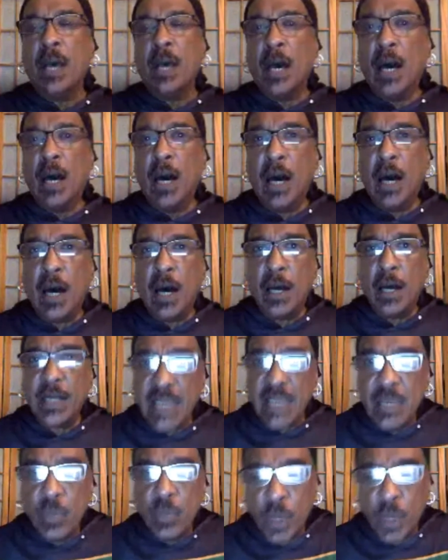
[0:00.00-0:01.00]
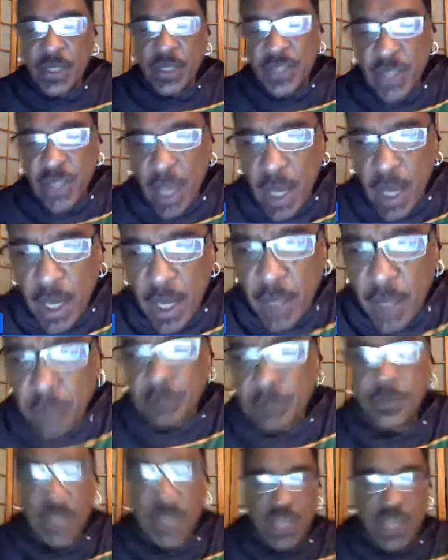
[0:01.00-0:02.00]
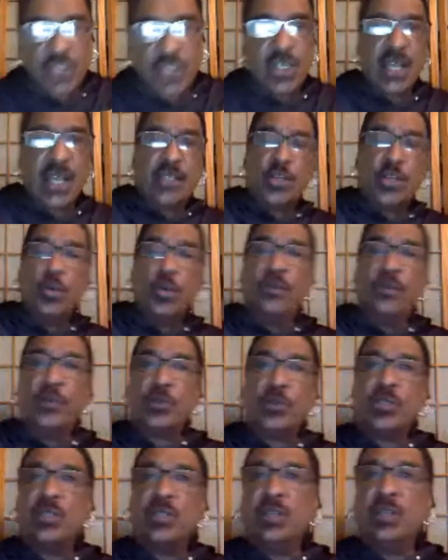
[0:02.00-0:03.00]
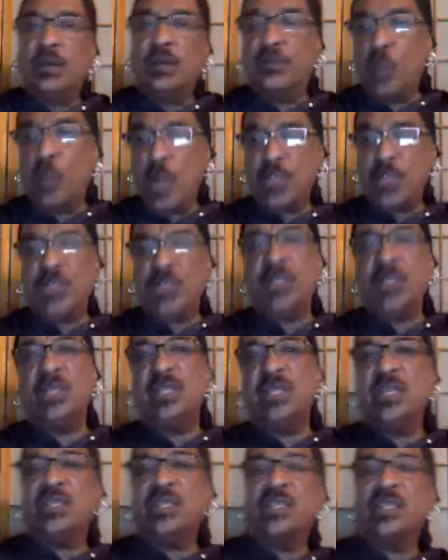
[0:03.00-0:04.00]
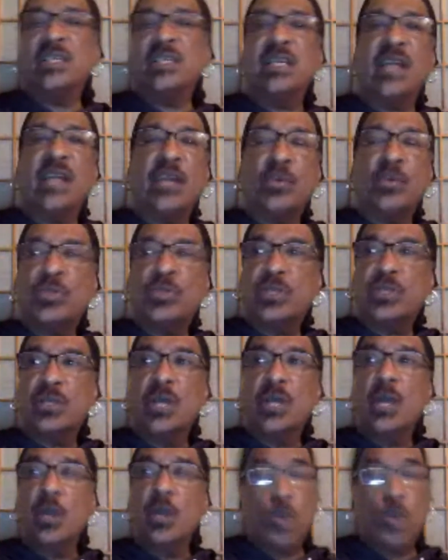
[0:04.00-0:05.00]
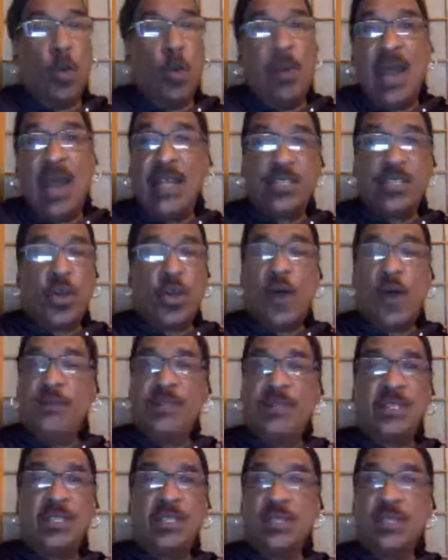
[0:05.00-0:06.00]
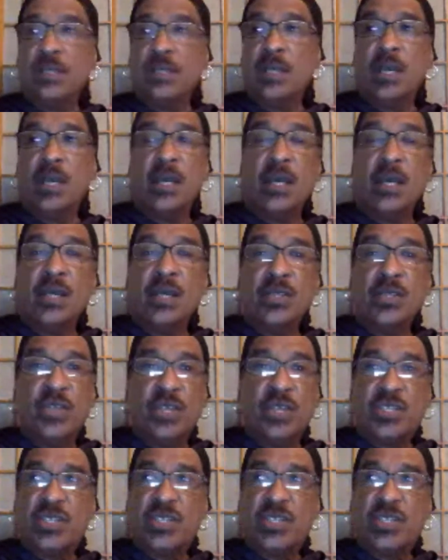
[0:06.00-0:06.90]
He was teaching at the University of Washington, D.C., and I used to go by his office and just sit.